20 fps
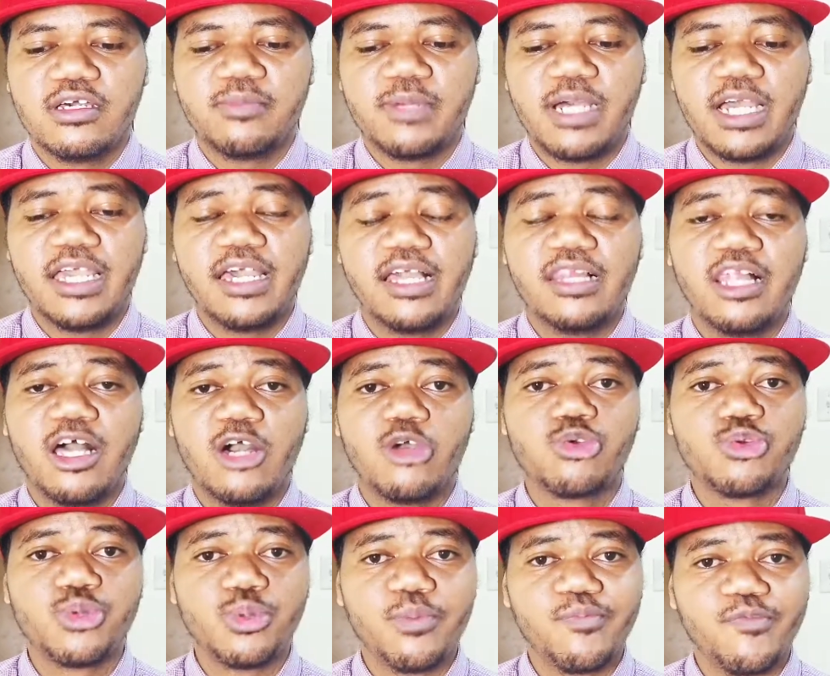I allow
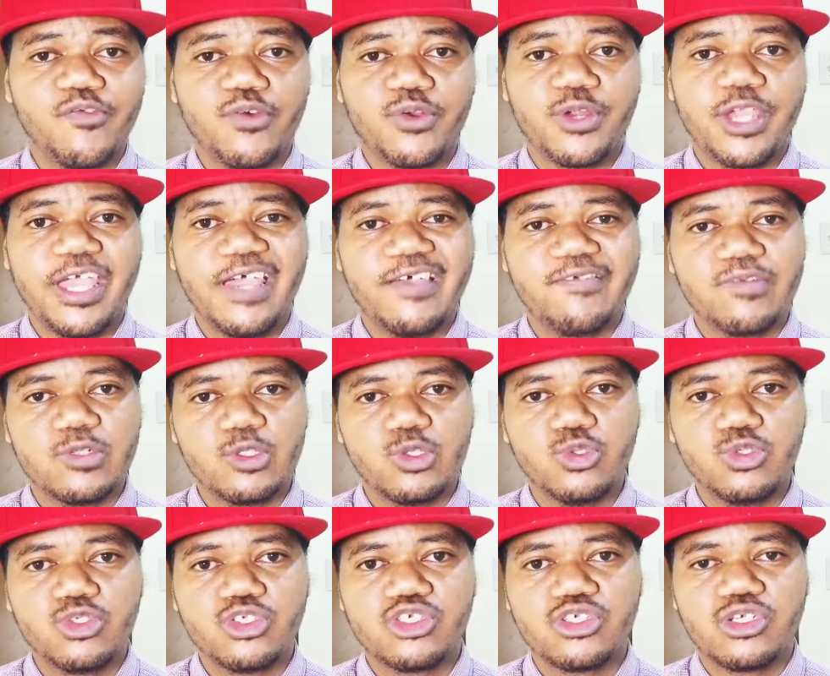room for
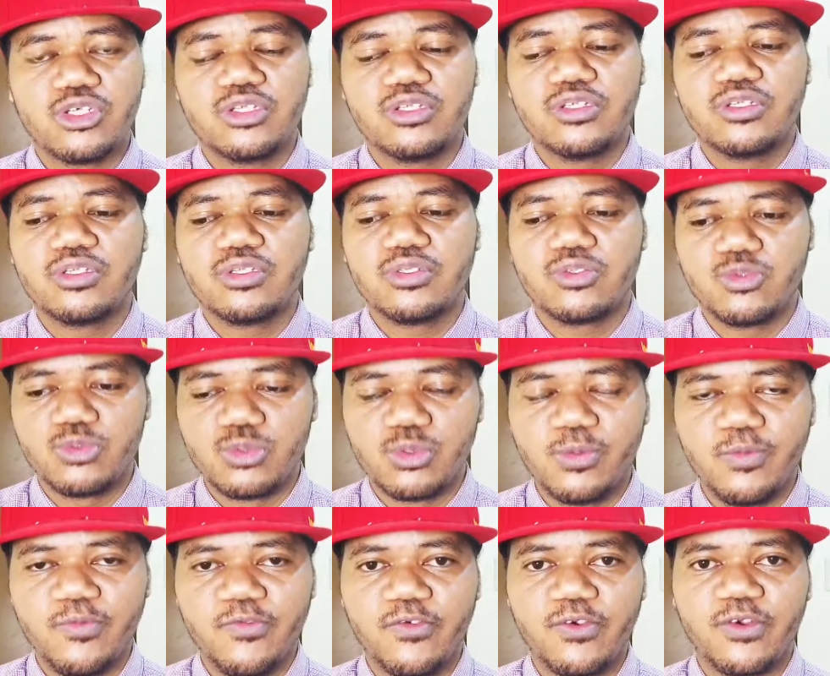evolution,
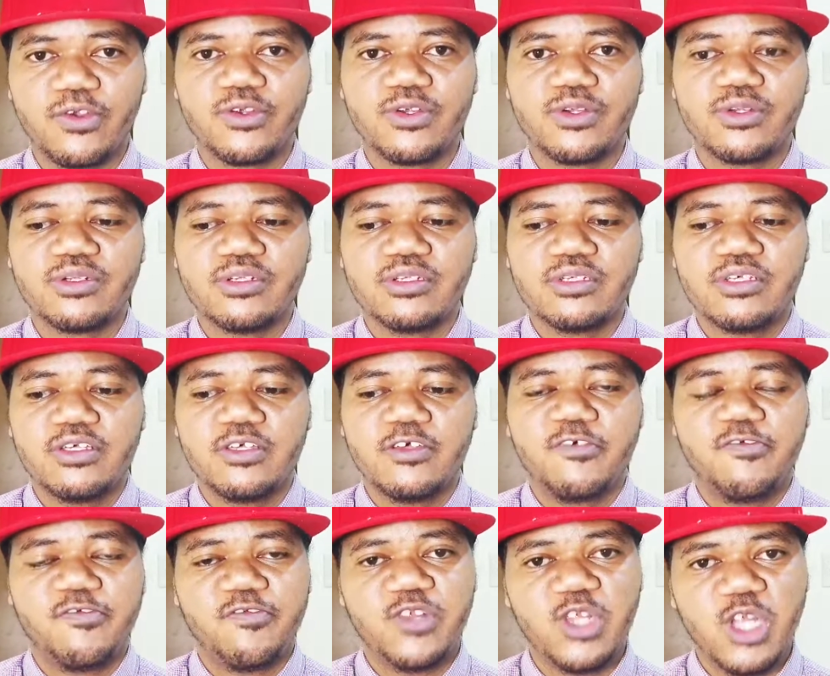room for
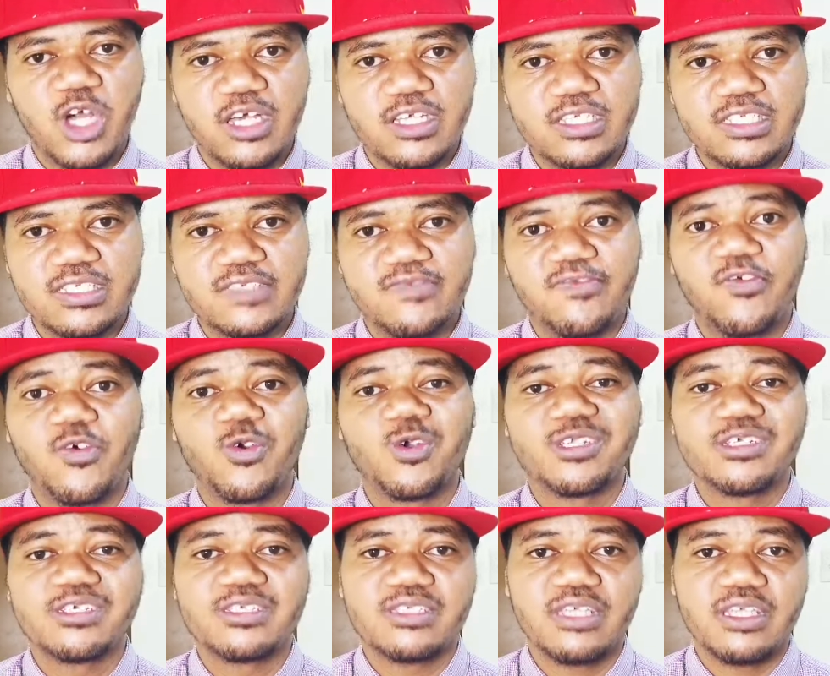flaws for
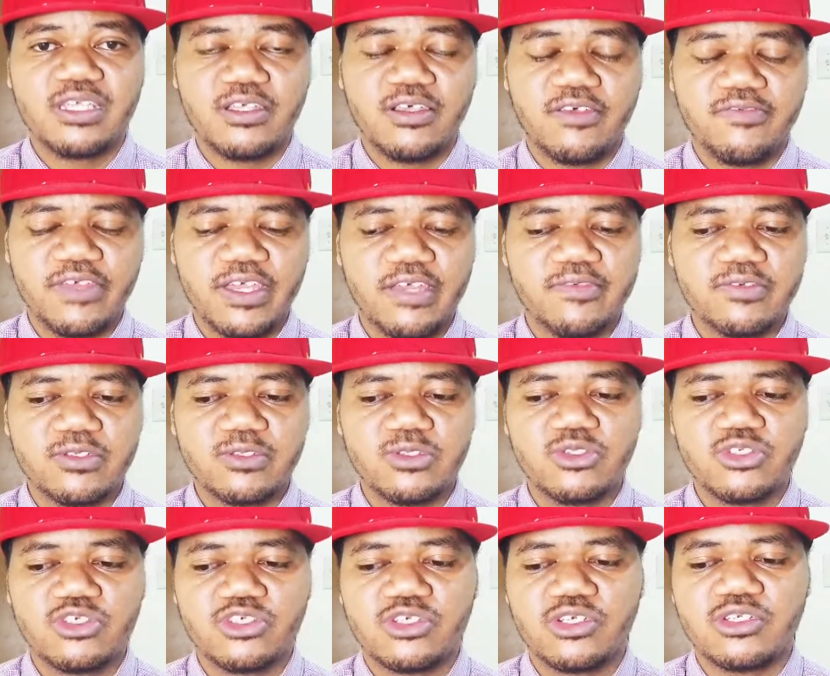the sake of
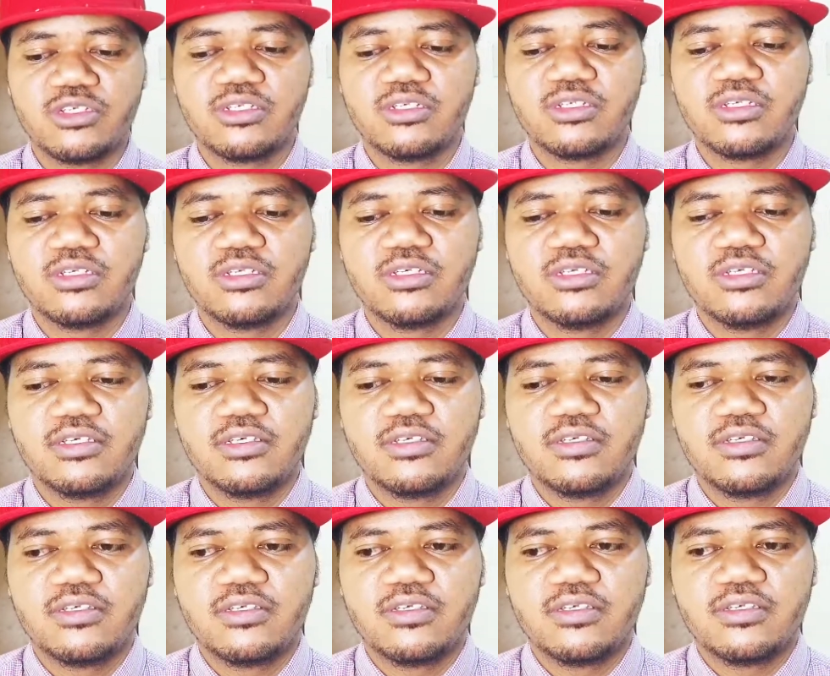evolution.
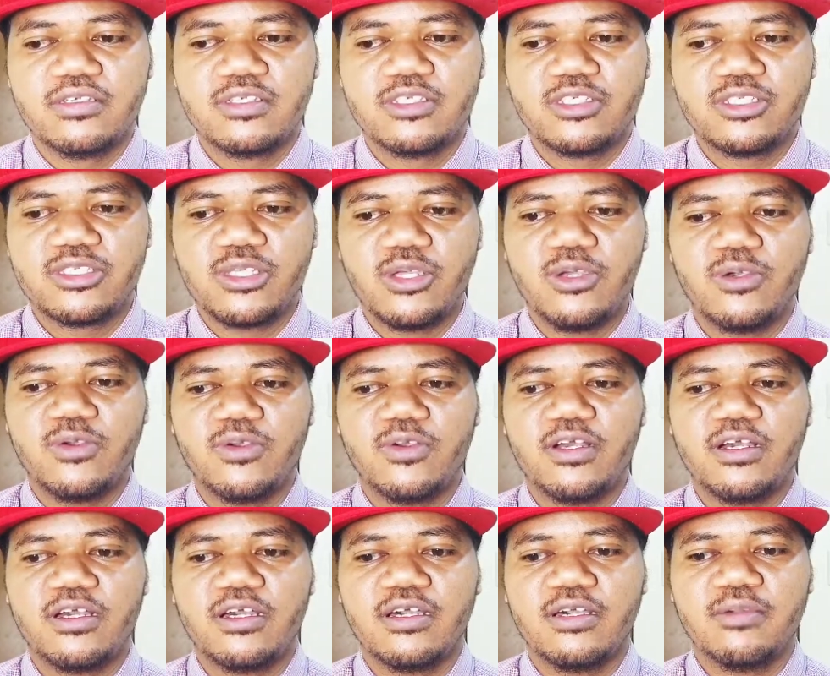
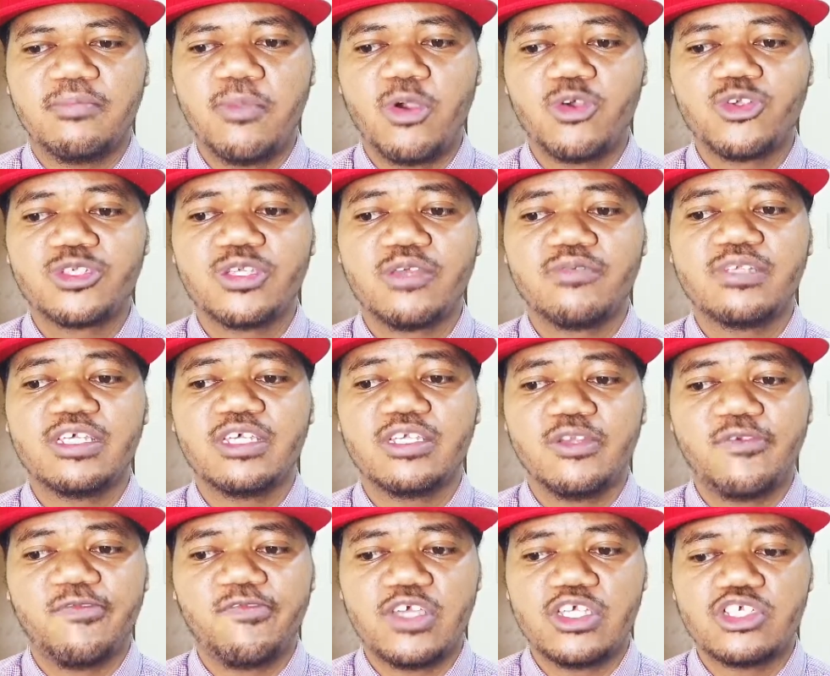So most of the
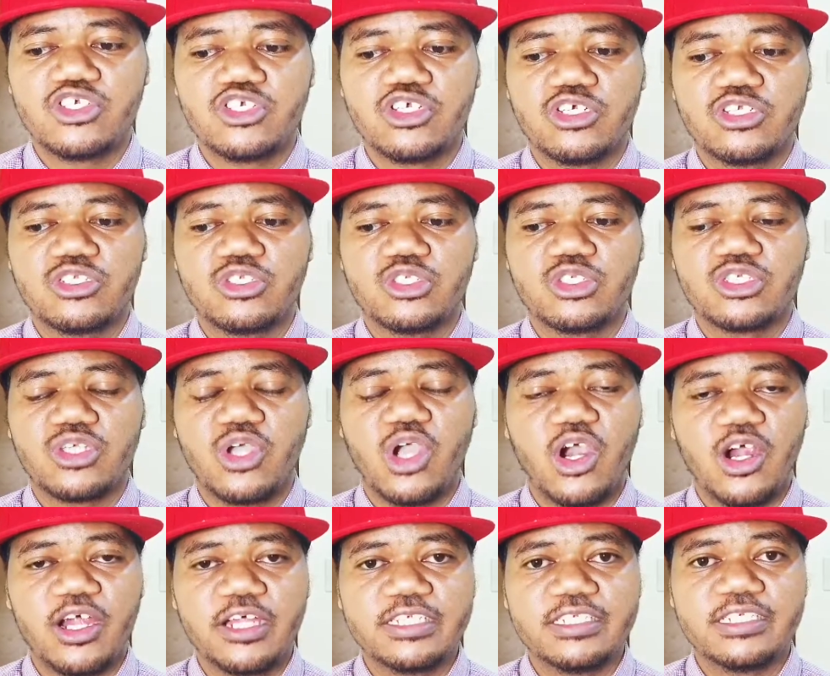innovations
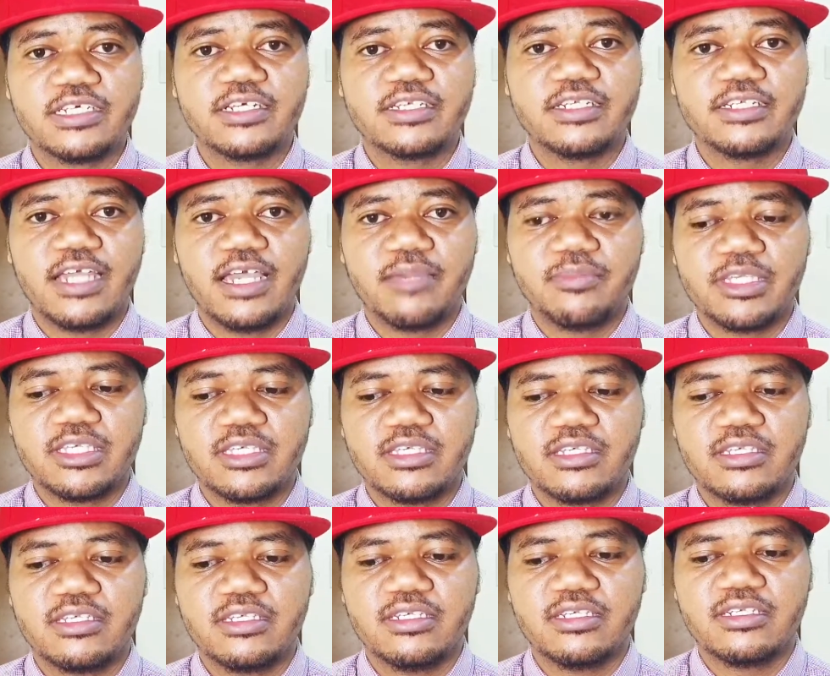are dynamic
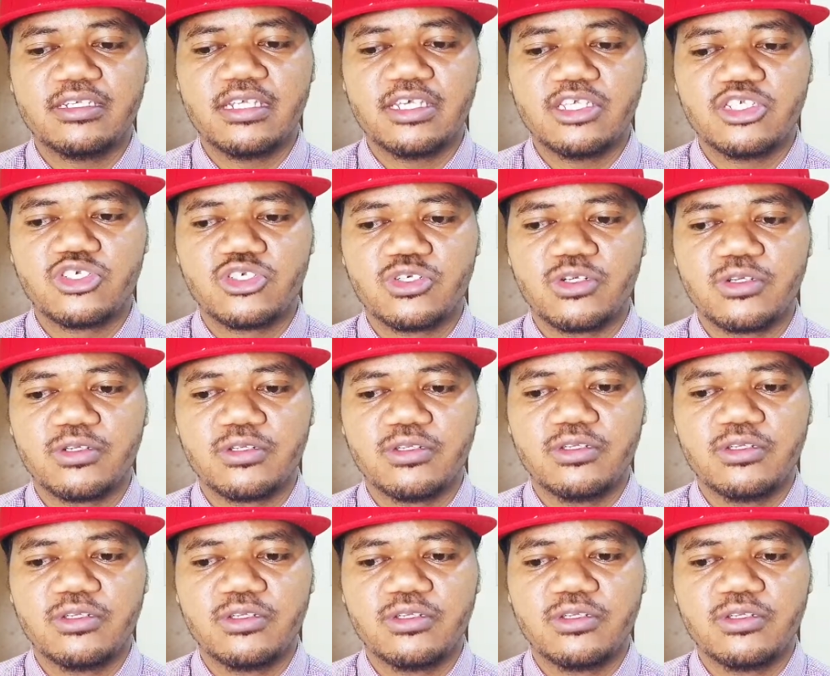in nature,